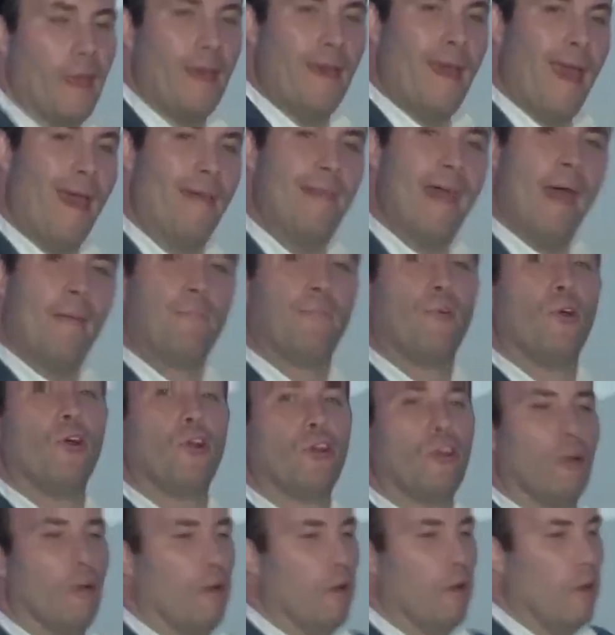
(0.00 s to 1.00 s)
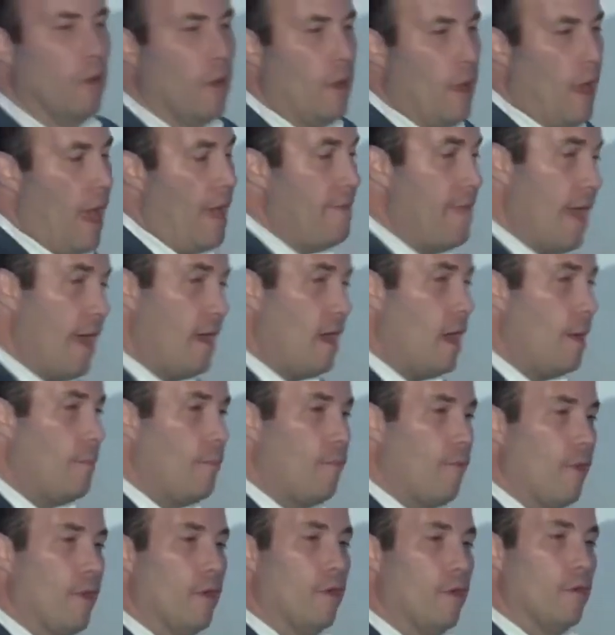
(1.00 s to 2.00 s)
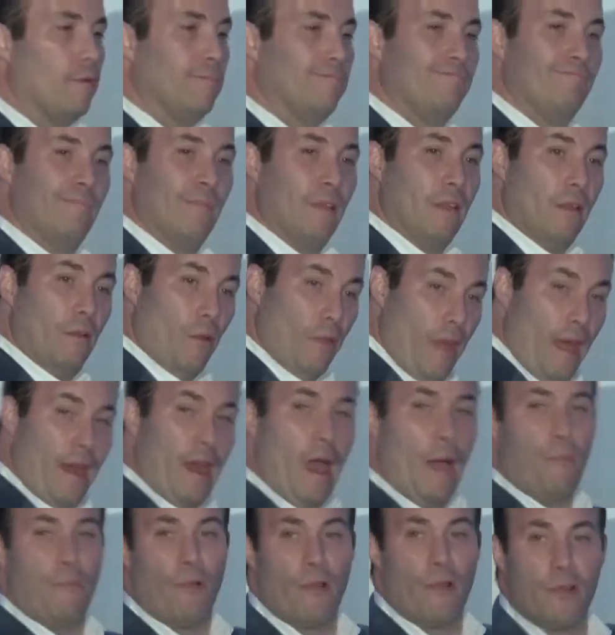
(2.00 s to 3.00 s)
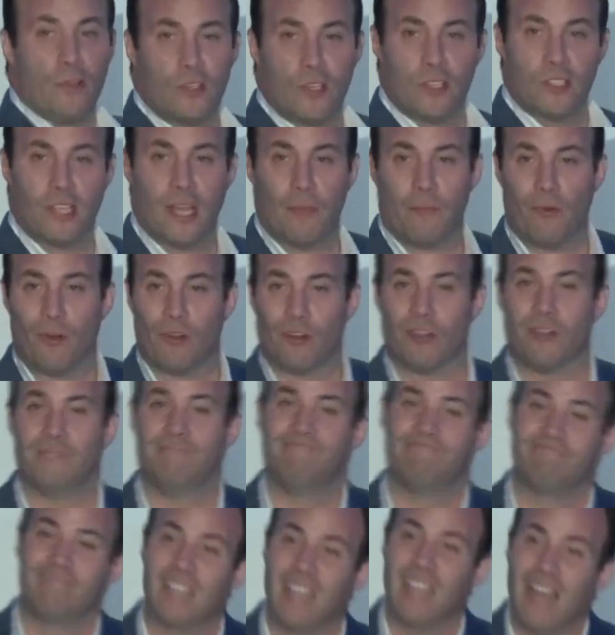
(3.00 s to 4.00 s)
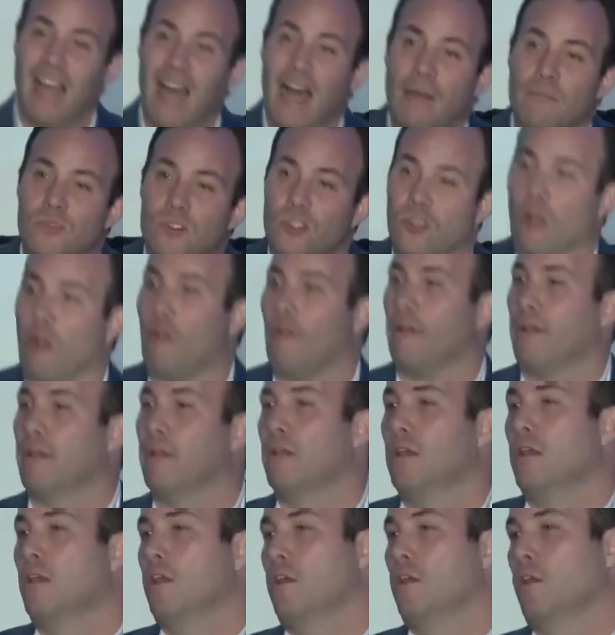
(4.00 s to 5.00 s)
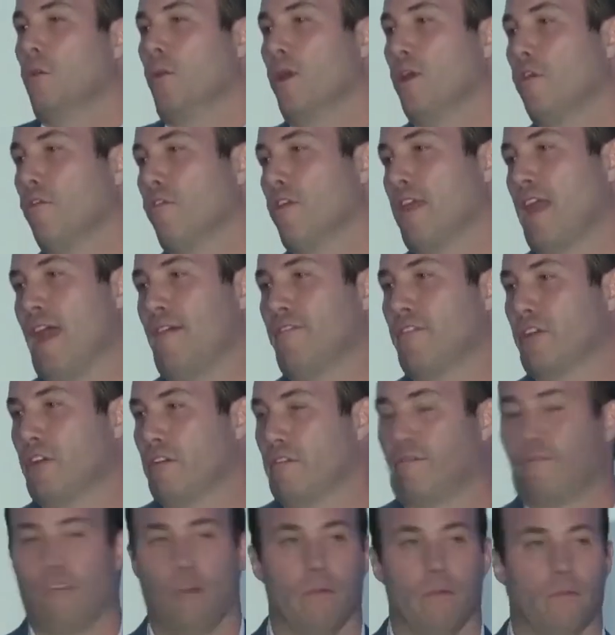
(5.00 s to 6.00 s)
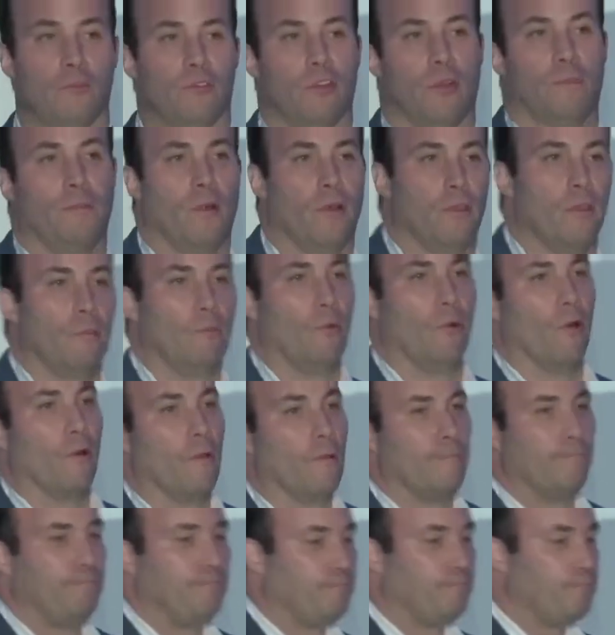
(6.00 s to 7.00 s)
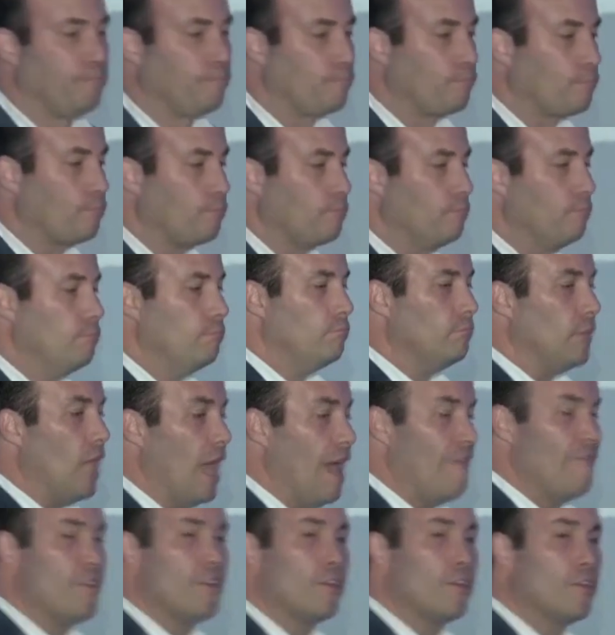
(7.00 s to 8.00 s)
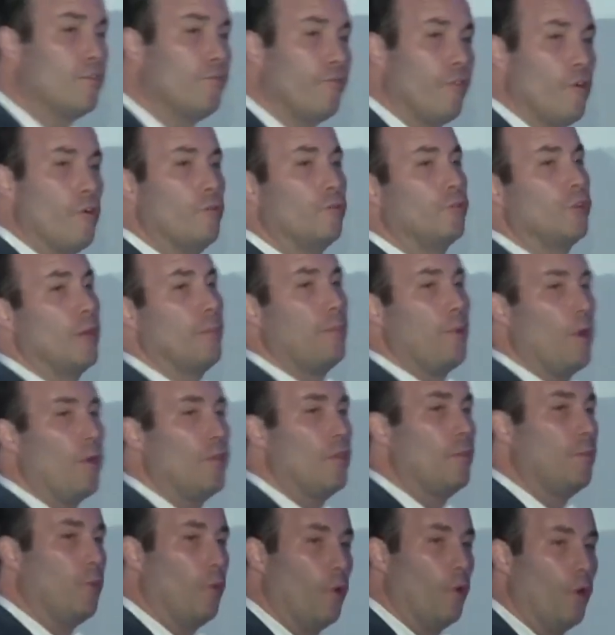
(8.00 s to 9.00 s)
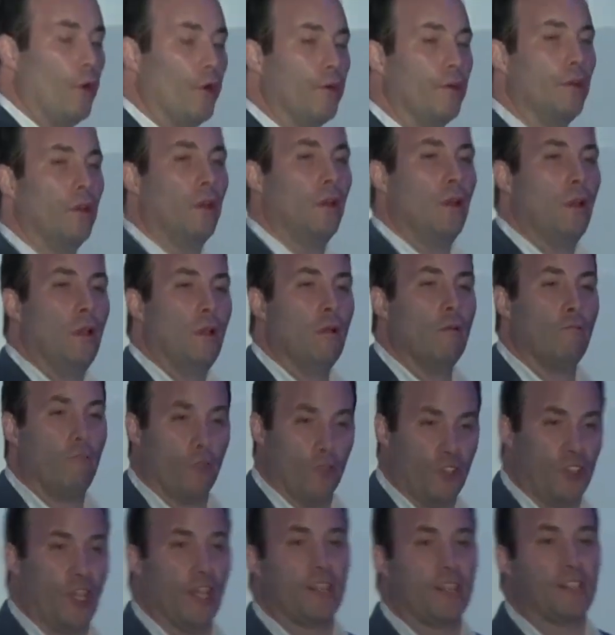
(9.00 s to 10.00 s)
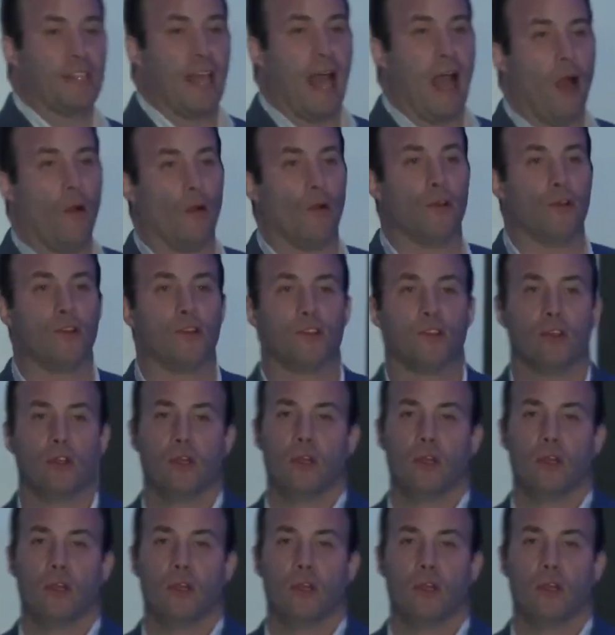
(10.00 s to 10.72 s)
And that broker and that operator, well, that operator says to that broker, I'm sorry, we already have a confirmed trip on the board. Having a confirmed trip on the board for 6 hours,